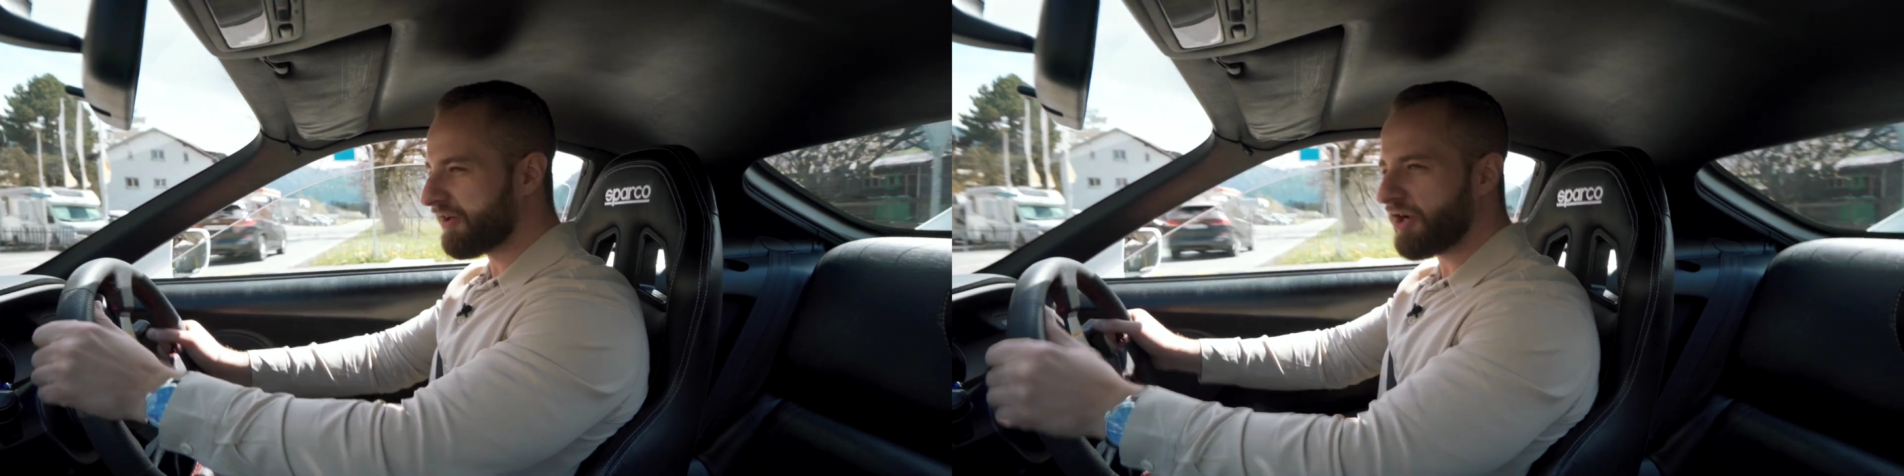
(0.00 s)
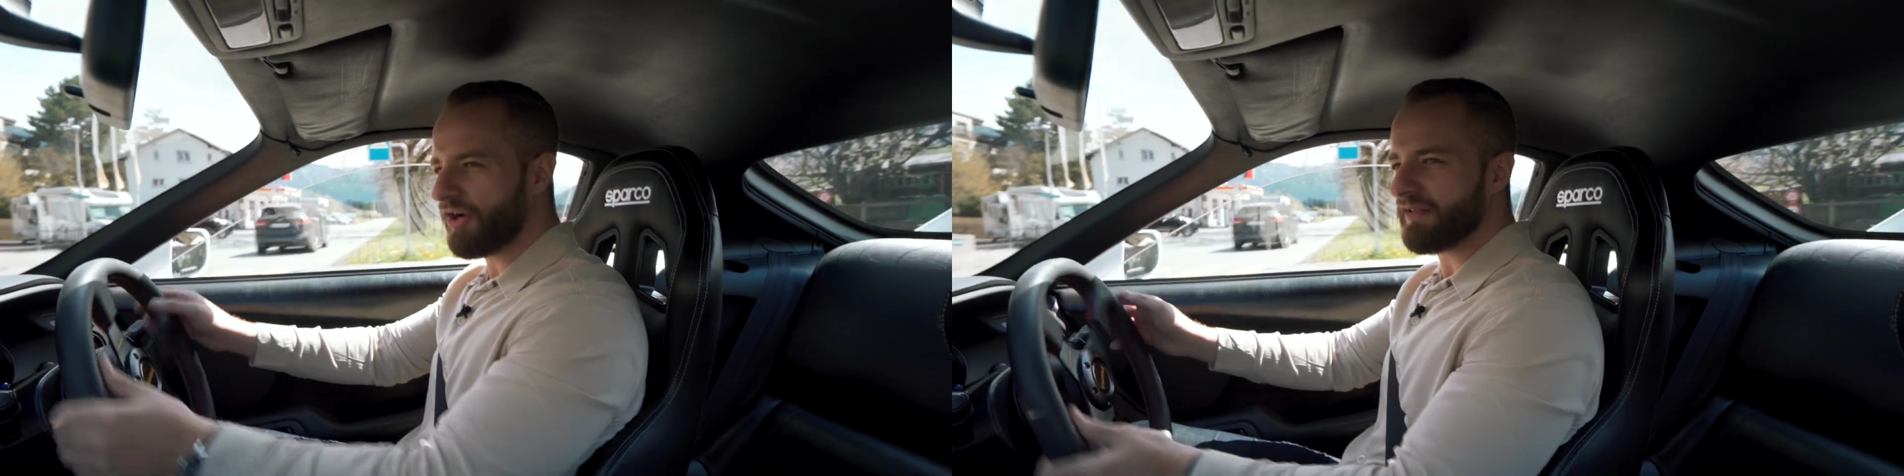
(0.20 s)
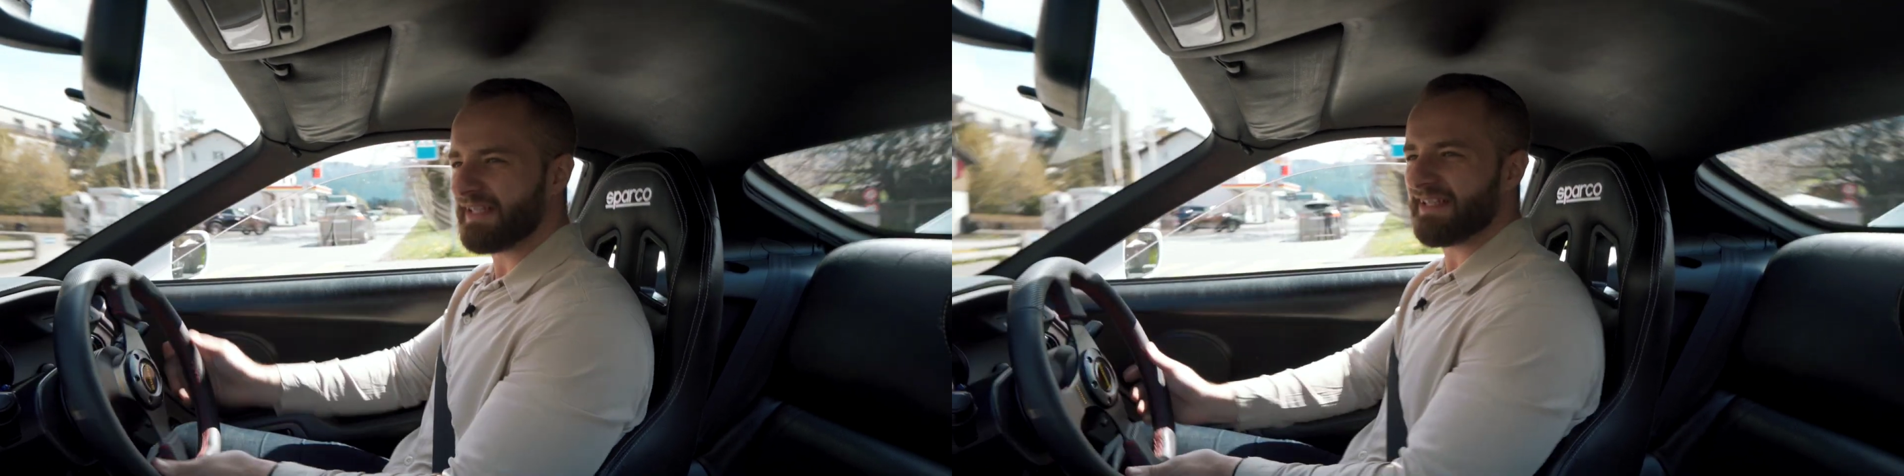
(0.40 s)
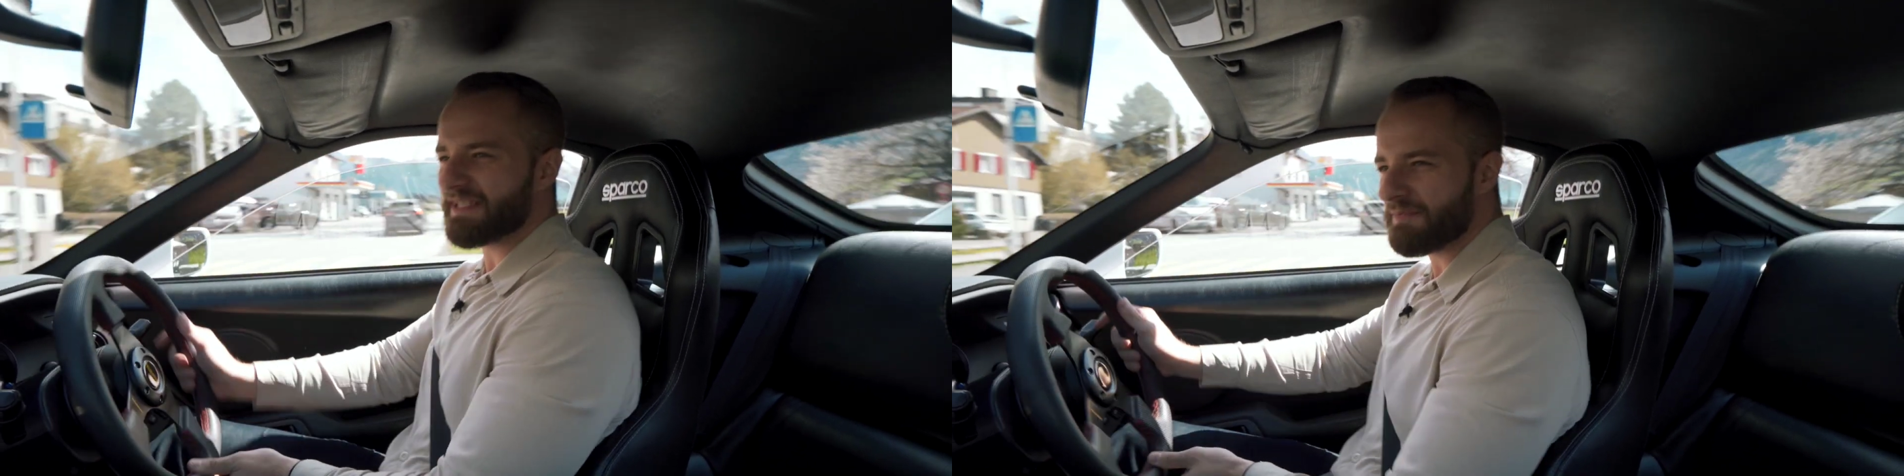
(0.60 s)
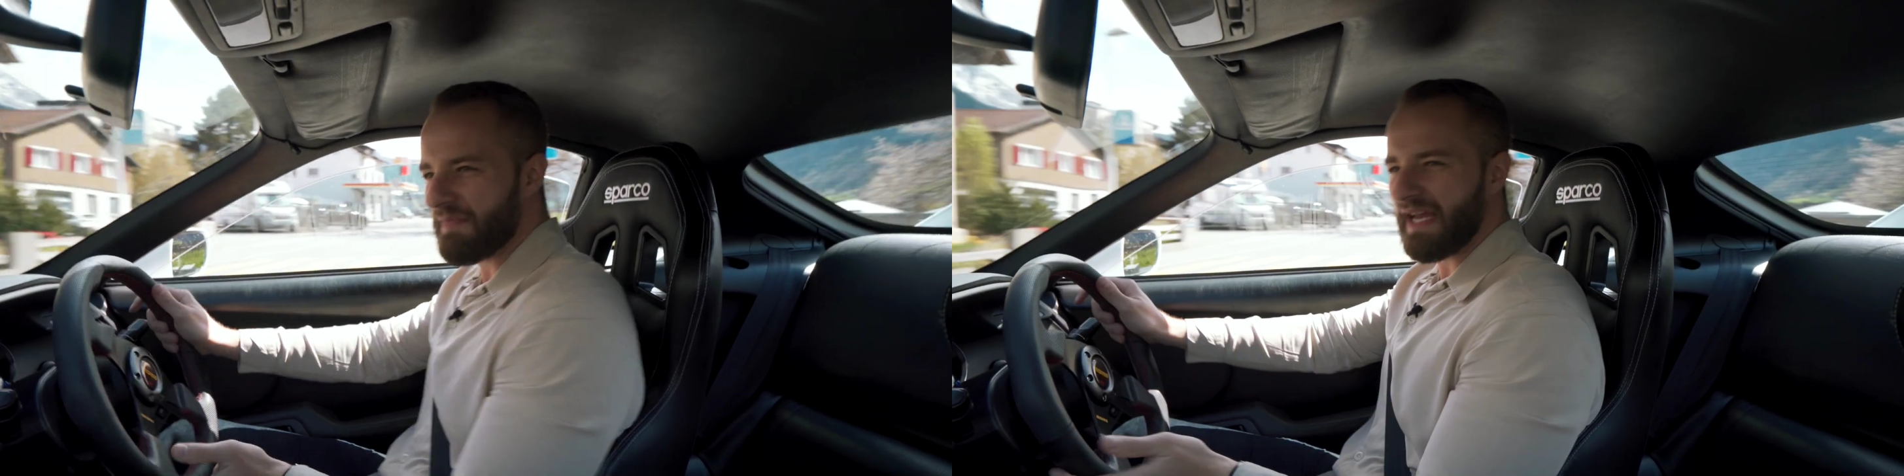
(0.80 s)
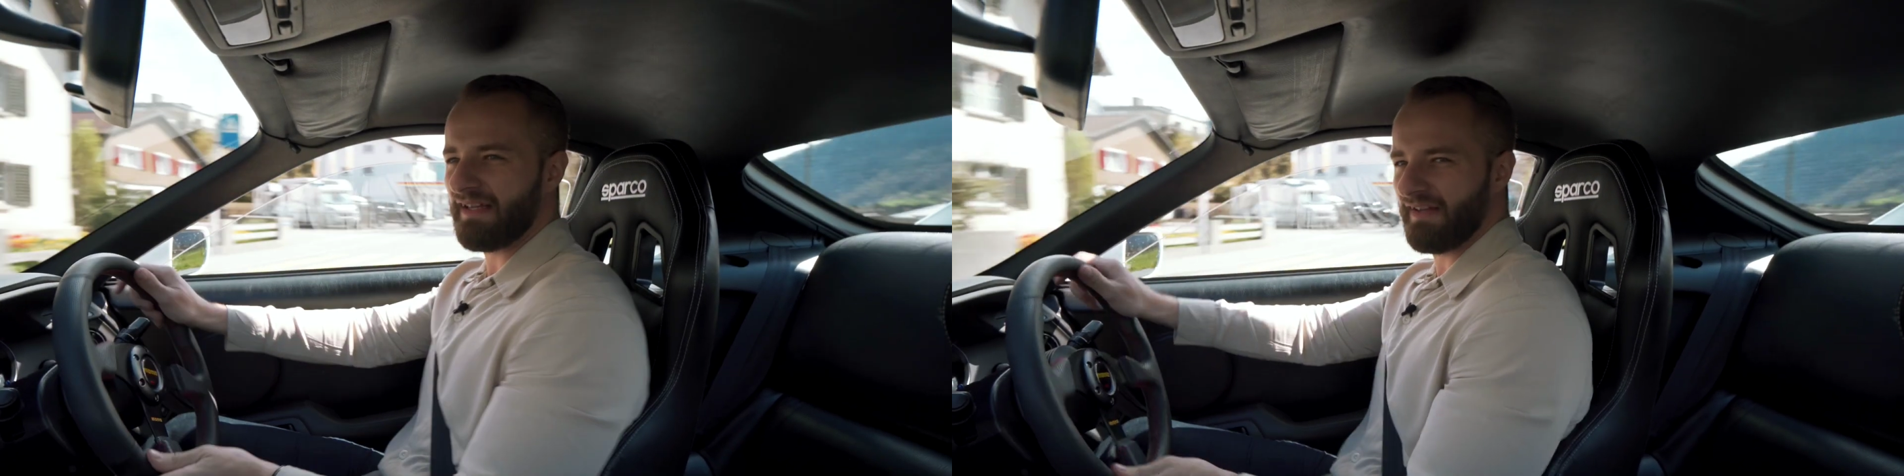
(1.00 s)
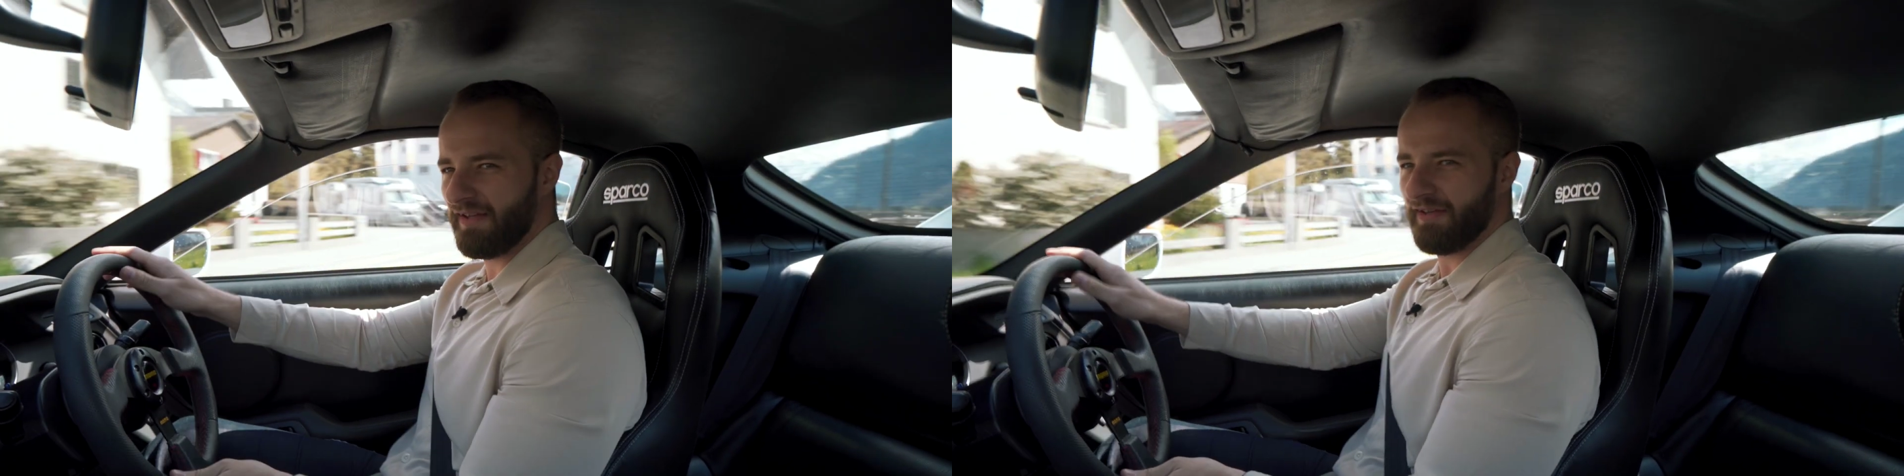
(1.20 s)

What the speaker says: car that is made